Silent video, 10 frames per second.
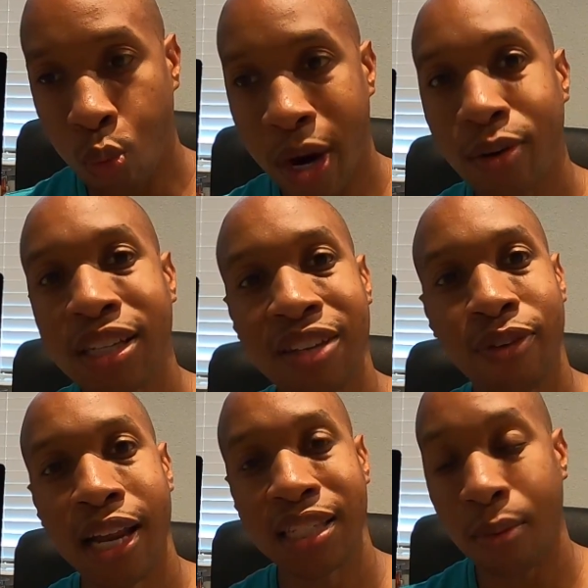Where do I send
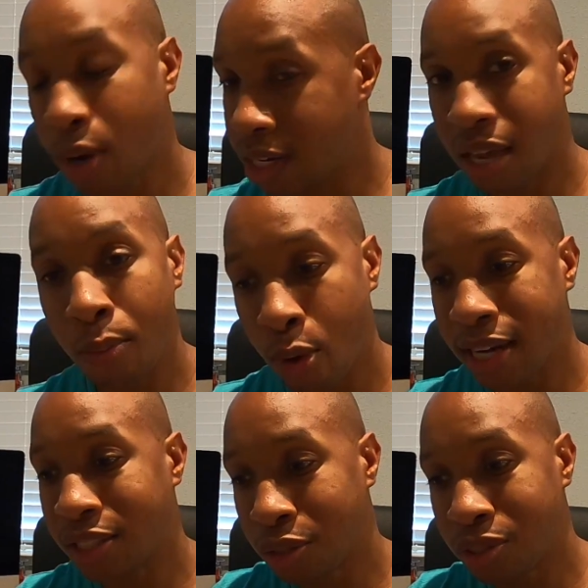financing? I'm
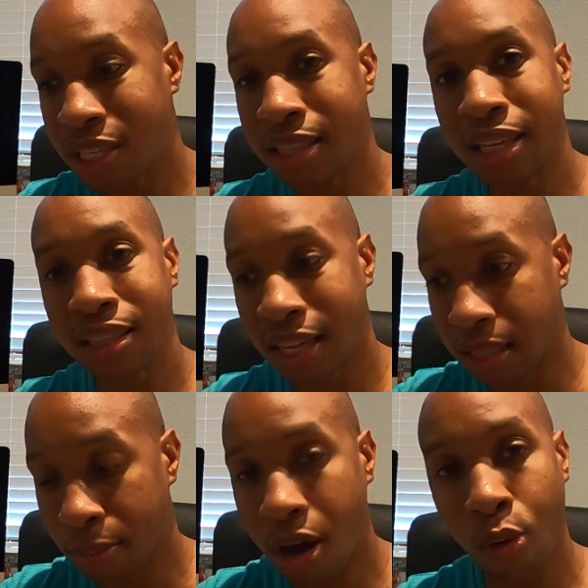ready to send it, to get
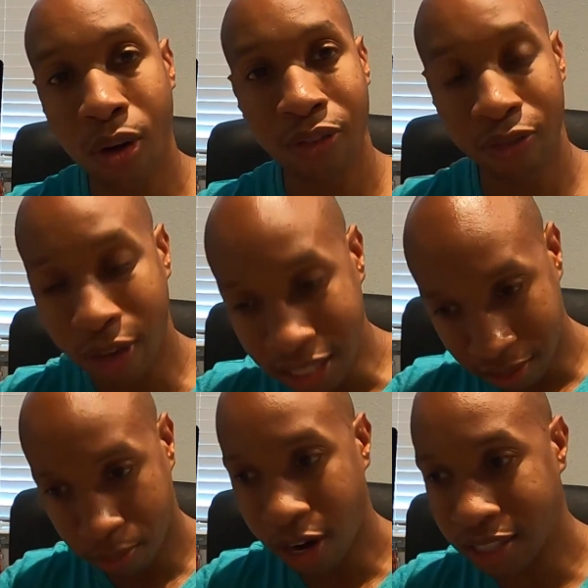the ball rolling for
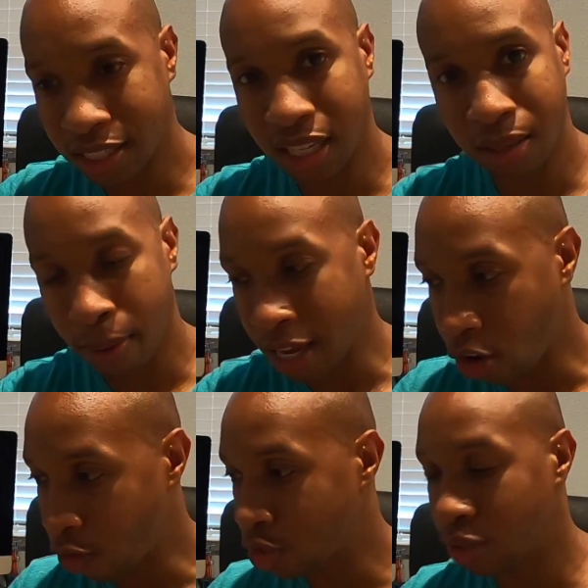financing process, get the bank
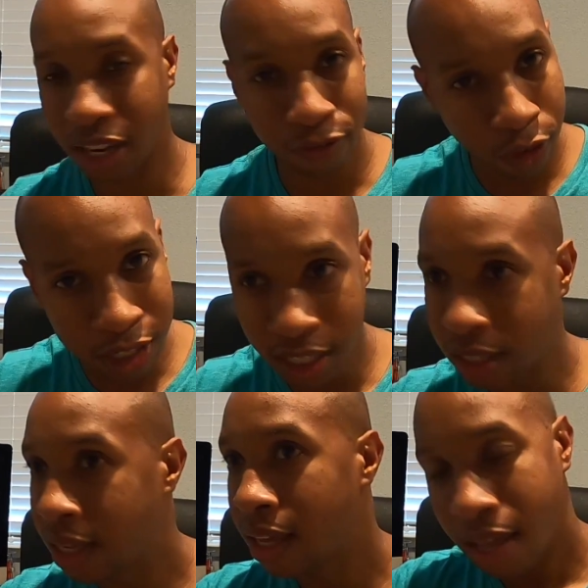over so they can fund
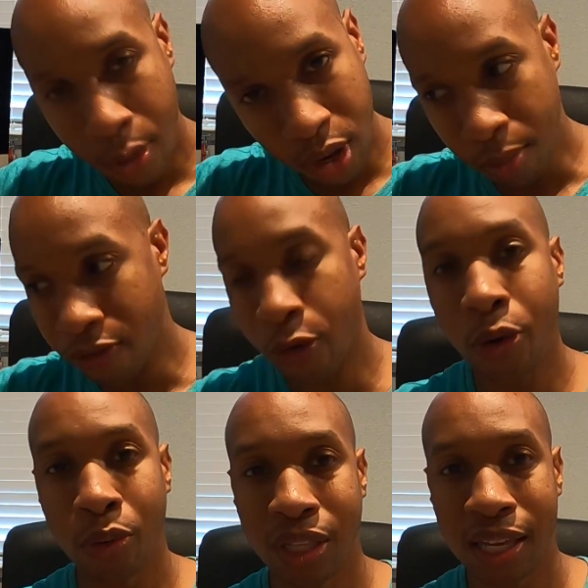it and we can move
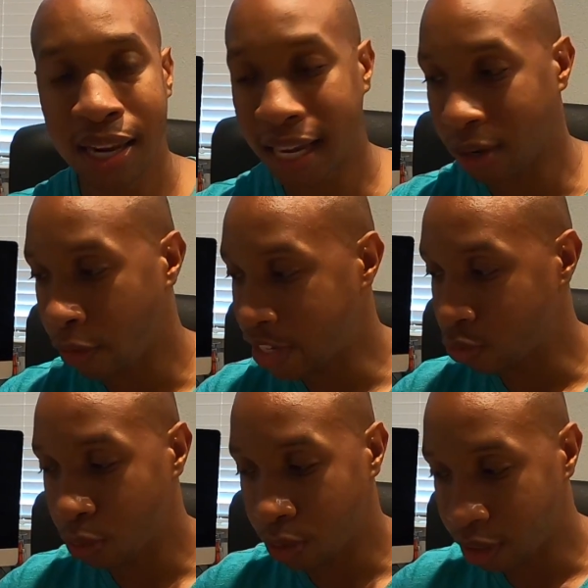forward with it. And I can arrange
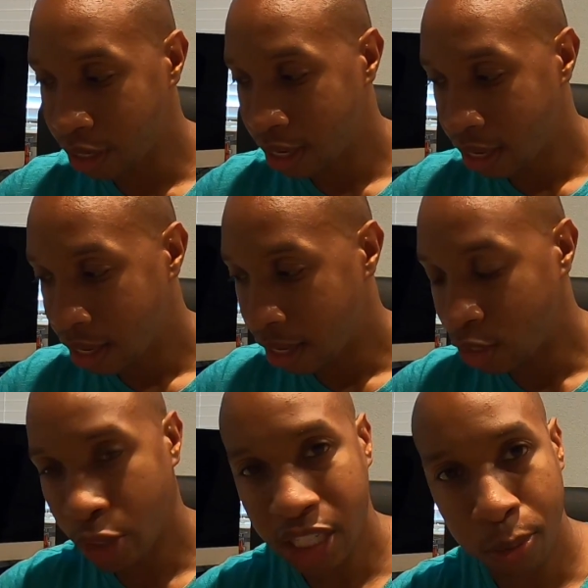for a
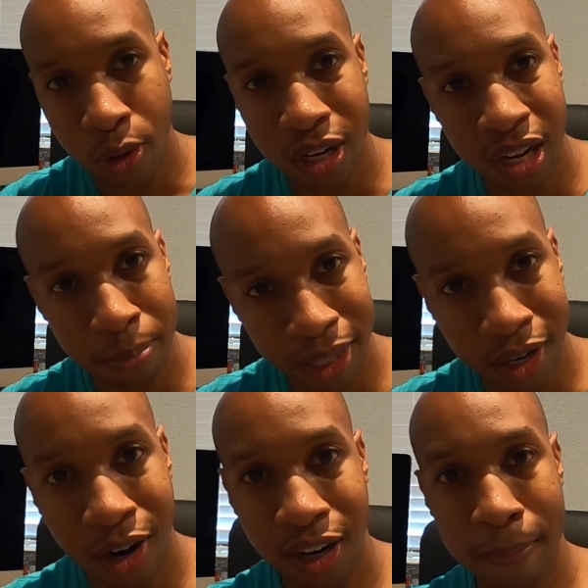transporter to come pick the
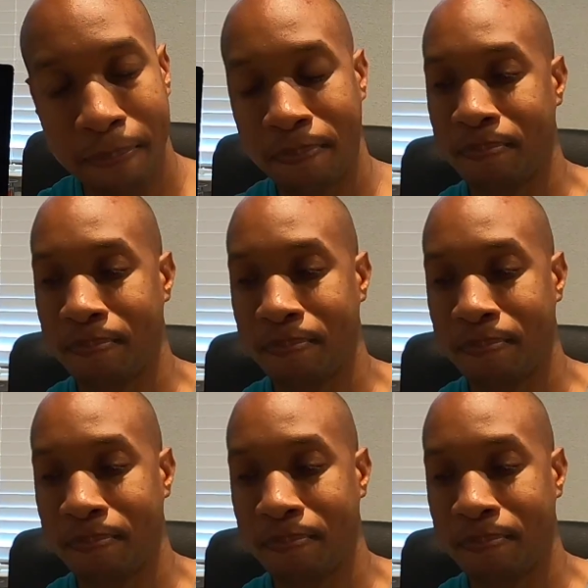car up.